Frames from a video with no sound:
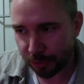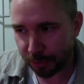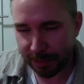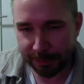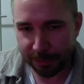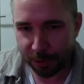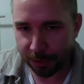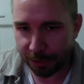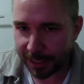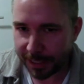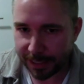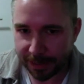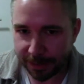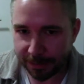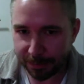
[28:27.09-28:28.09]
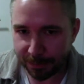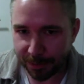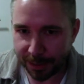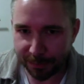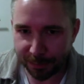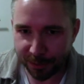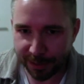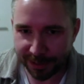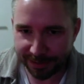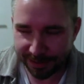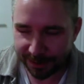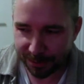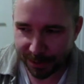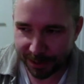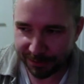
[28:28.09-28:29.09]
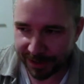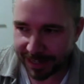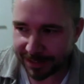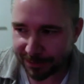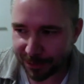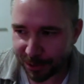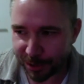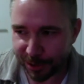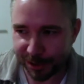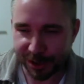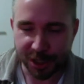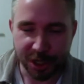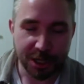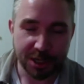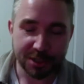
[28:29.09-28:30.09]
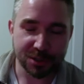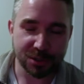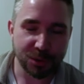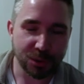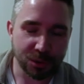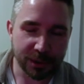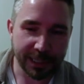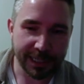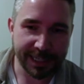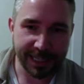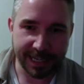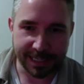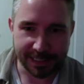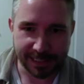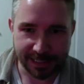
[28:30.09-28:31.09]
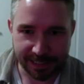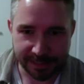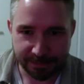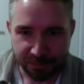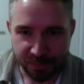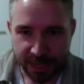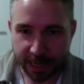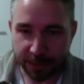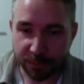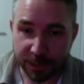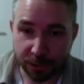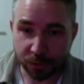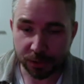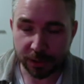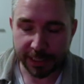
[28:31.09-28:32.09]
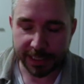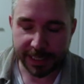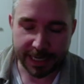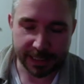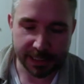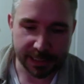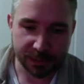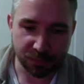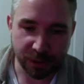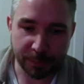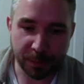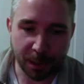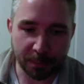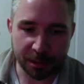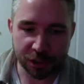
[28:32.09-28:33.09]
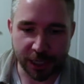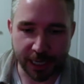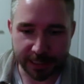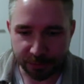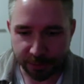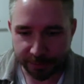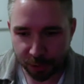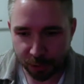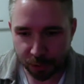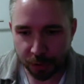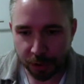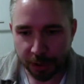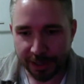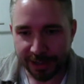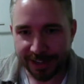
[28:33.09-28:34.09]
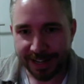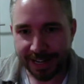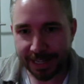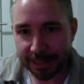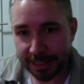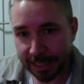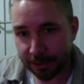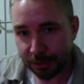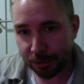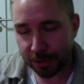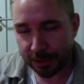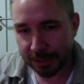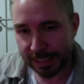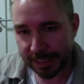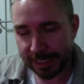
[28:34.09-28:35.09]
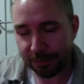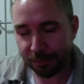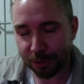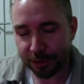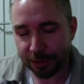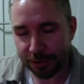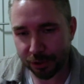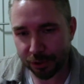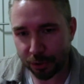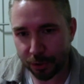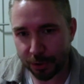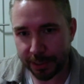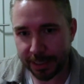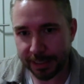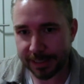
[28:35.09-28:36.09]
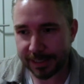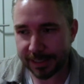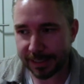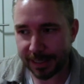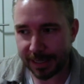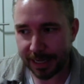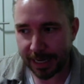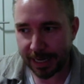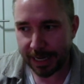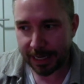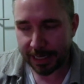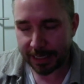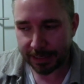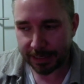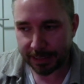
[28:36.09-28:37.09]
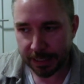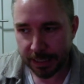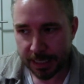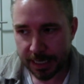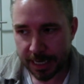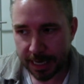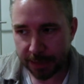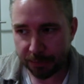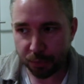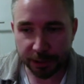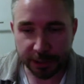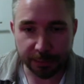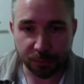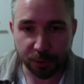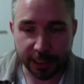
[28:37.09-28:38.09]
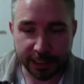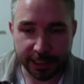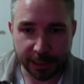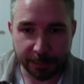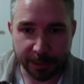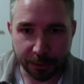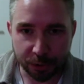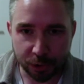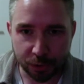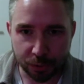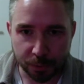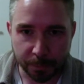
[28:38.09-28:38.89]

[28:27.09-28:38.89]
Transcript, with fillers: Maybe you think I'm I'm real a real fan of yours. So you click yes, and when you click yes, we publish that review, and then you can see what the score is um, and what I'm writing about you.